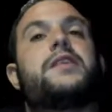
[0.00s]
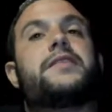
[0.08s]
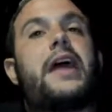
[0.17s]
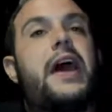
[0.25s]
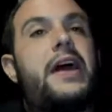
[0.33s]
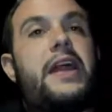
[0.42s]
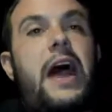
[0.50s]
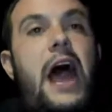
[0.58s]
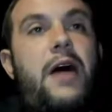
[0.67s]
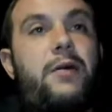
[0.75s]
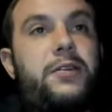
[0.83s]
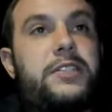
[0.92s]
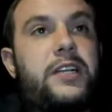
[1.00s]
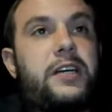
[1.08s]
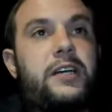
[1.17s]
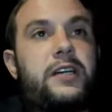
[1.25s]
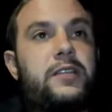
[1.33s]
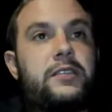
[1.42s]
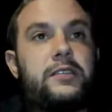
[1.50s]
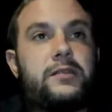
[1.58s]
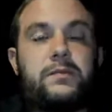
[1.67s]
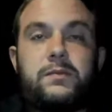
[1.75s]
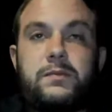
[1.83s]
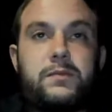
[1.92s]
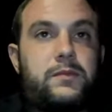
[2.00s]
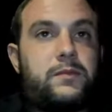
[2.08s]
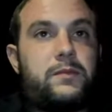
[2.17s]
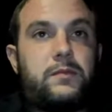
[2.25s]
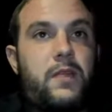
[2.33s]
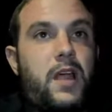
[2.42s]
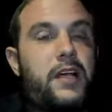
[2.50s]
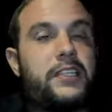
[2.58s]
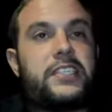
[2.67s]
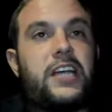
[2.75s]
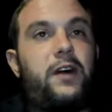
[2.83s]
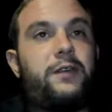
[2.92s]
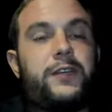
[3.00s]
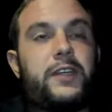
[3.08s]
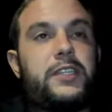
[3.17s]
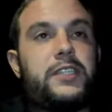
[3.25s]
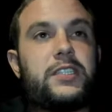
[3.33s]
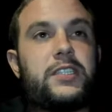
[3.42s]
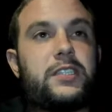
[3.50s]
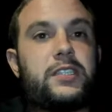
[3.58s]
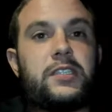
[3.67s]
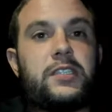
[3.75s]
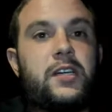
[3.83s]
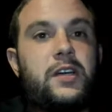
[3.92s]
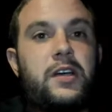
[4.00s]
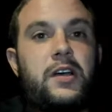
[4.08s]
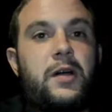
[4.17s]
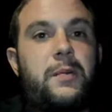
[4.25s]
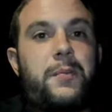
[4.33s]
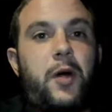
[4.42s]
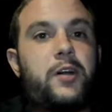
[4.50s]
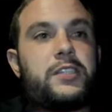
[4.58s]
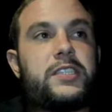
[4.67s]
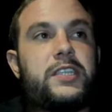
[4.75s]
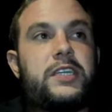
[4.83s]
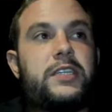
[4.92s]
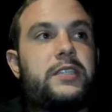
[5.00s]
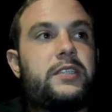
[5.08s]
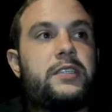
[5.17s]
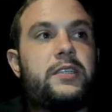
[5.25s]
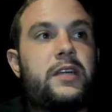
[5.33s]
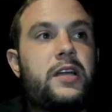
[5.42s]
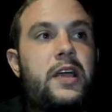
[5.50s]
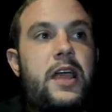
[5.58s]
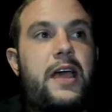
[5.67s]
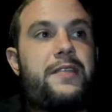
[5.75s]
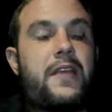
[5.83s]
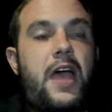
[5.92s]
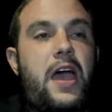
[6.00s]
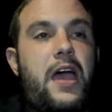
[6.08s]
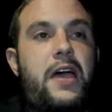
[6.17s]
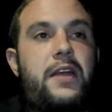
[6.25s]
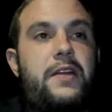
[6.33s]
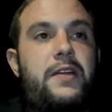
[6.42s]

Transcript: That I was a selfless person, and that